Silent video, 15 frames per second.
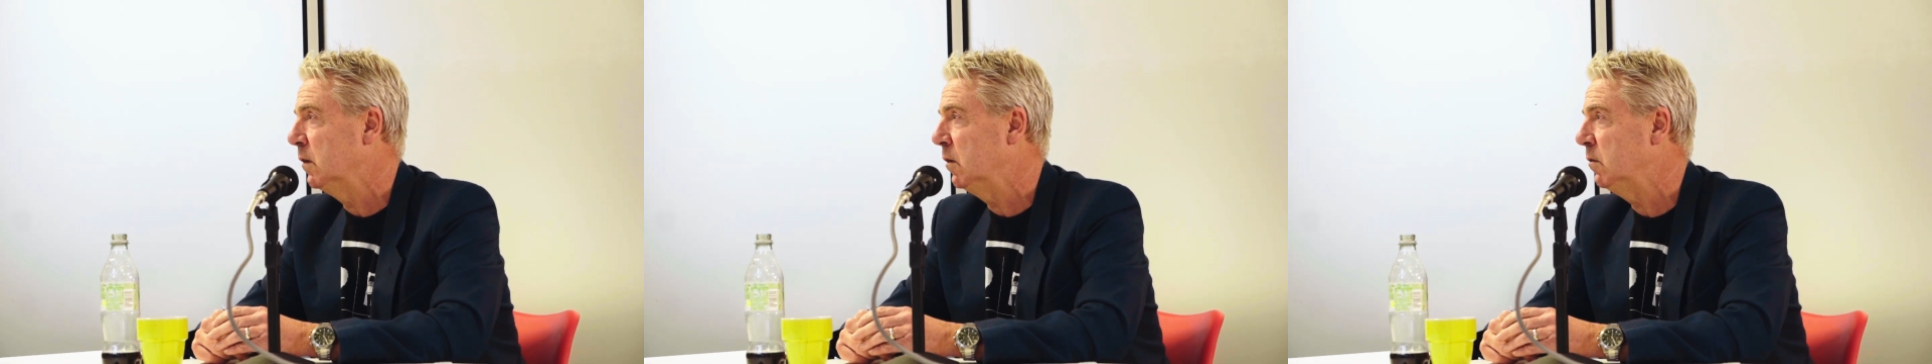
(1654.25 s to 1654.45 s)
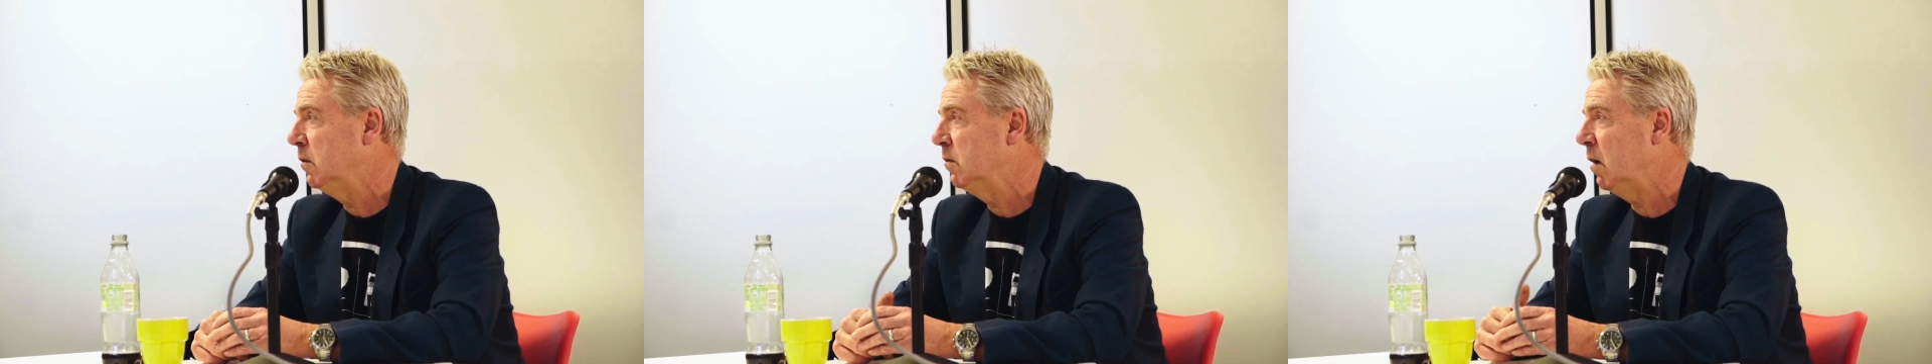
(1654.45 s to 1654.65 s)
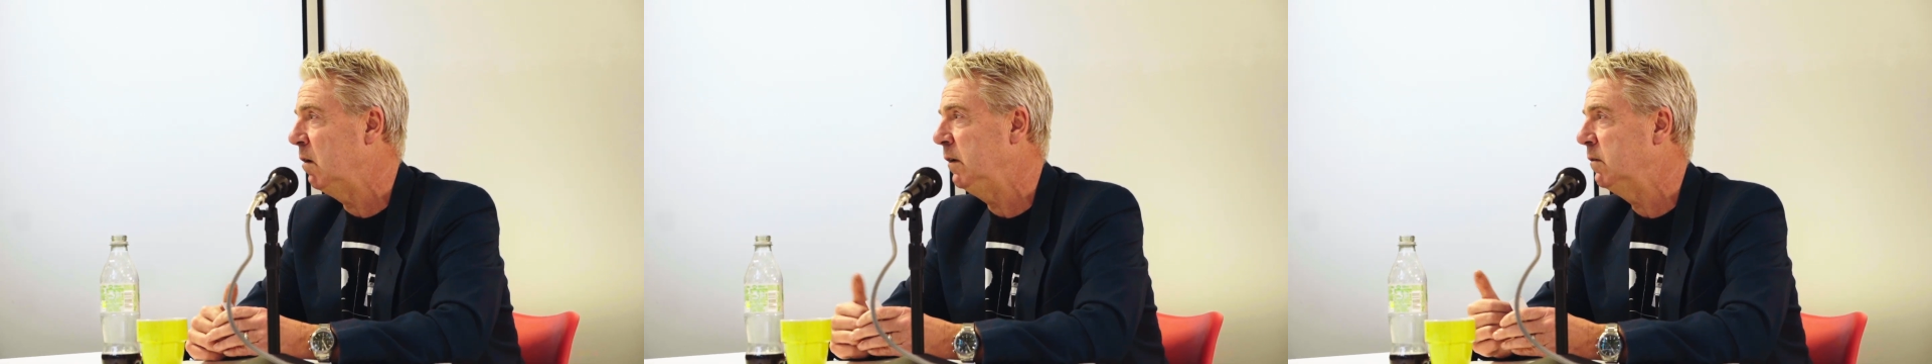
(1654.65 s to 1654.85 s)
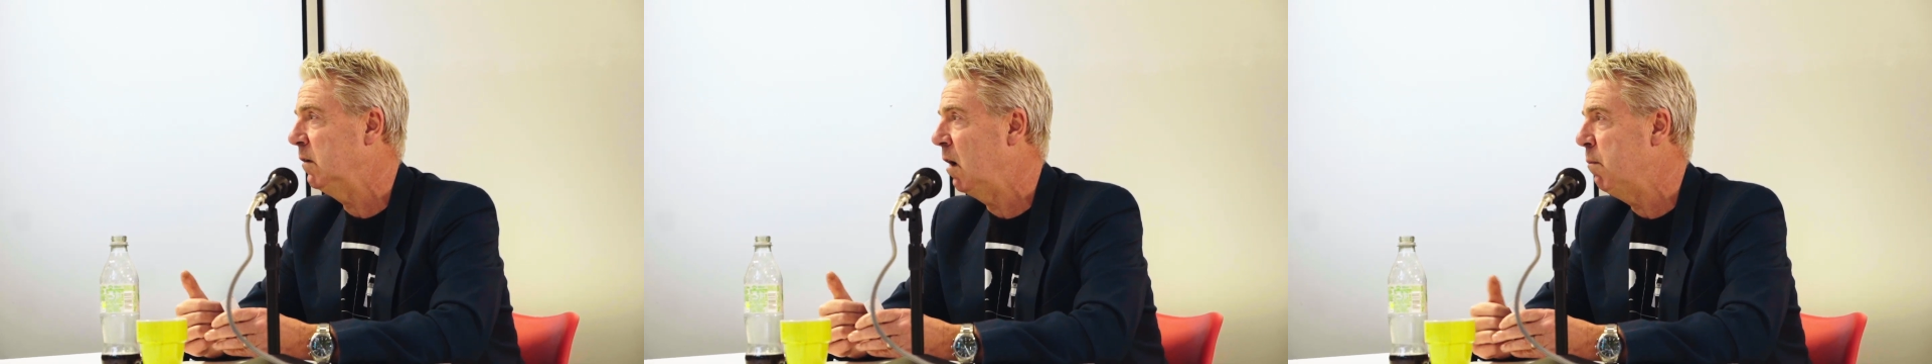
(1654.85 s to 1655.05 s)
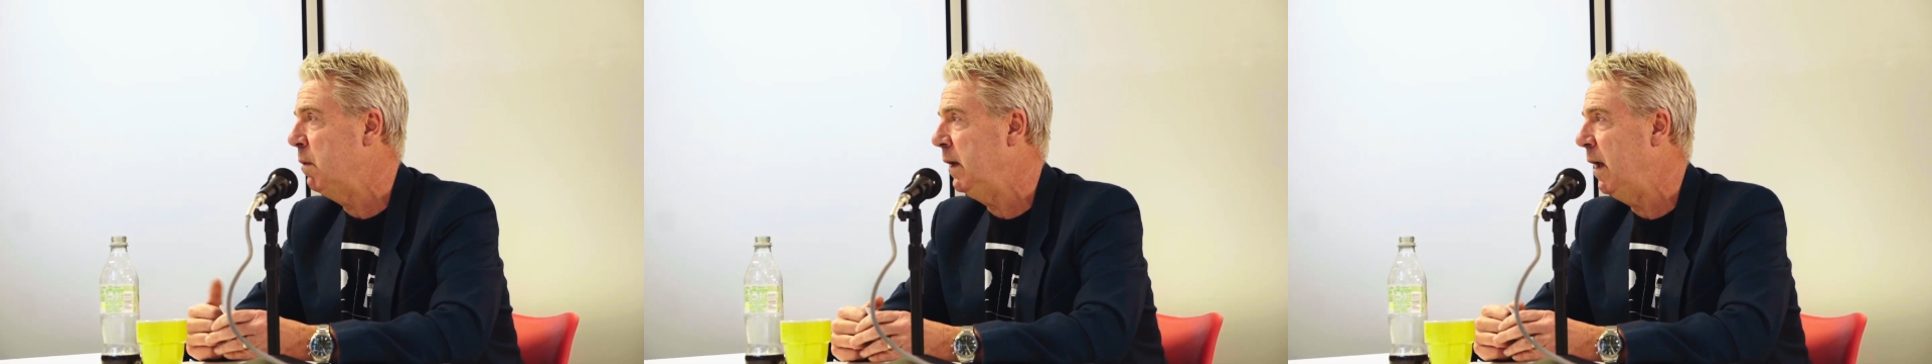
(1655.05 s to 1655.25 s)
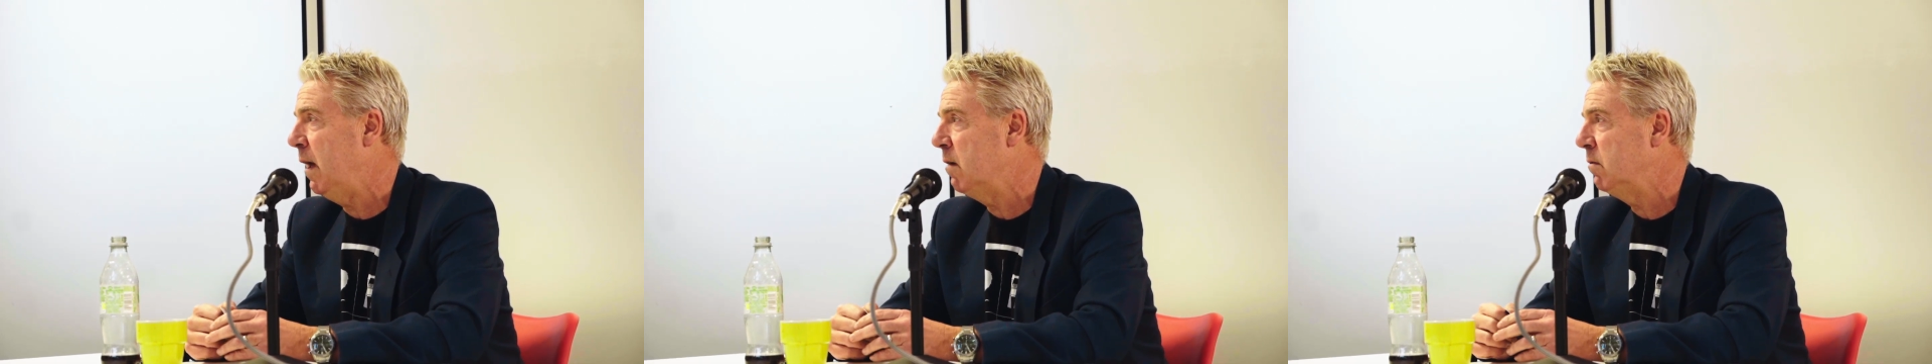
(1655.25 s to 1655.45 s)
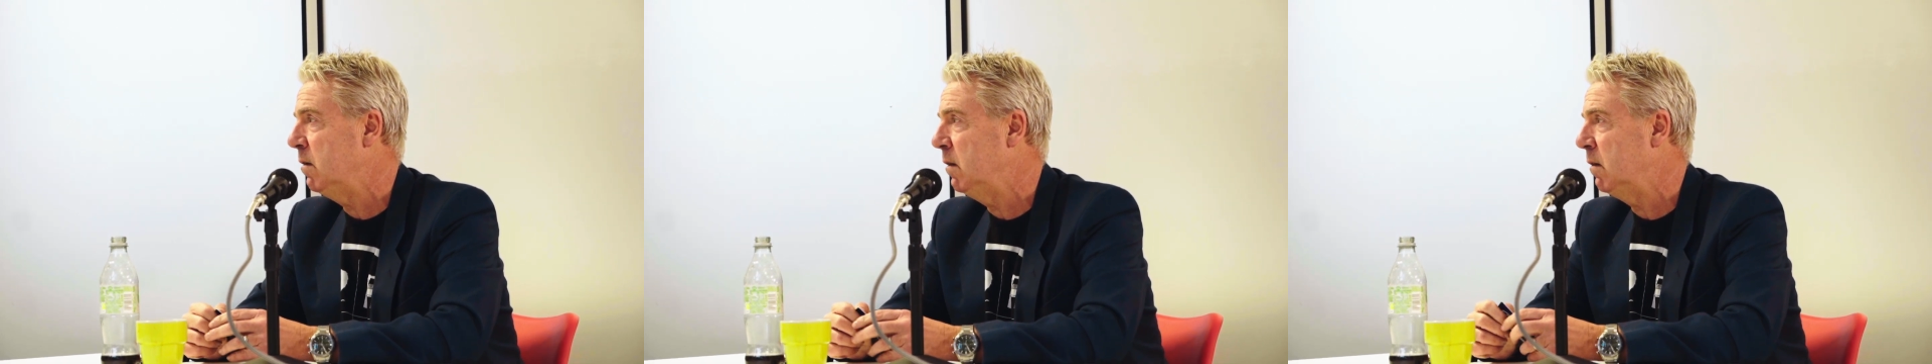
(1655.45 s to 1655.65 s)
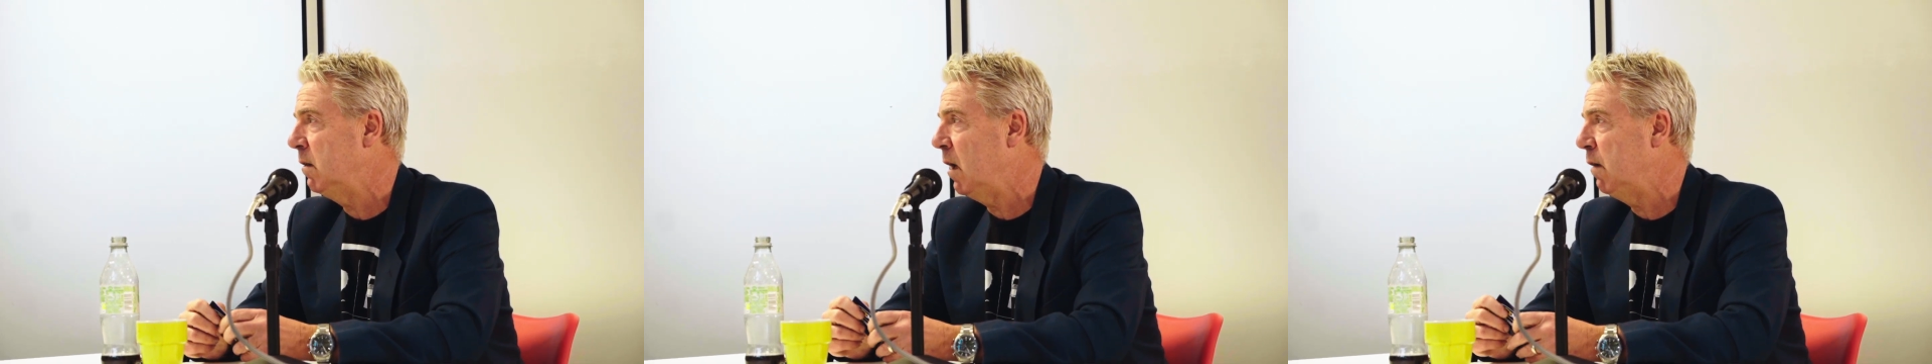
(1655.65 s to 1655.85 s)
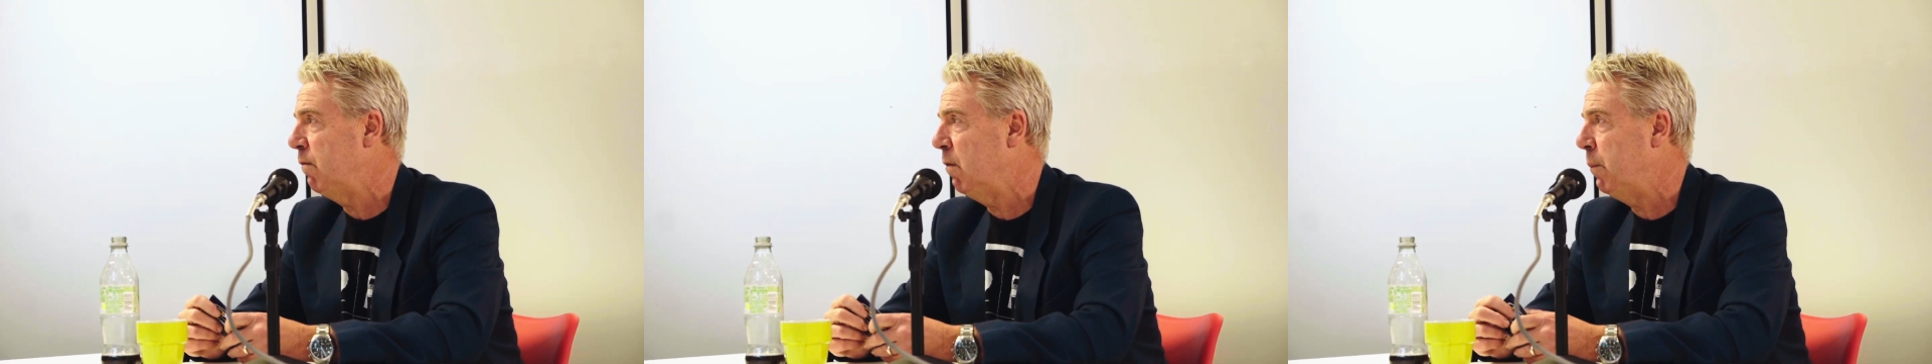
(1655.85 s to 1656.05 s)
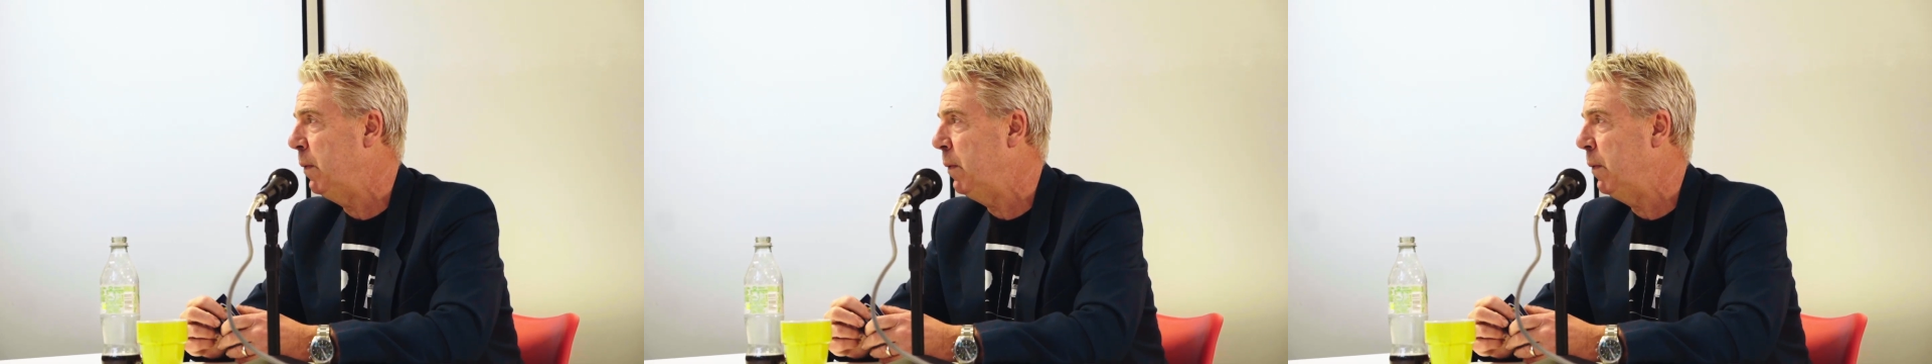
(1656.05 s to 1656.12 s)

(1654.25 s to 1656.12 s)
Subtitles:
Because there's only so many hours in the day for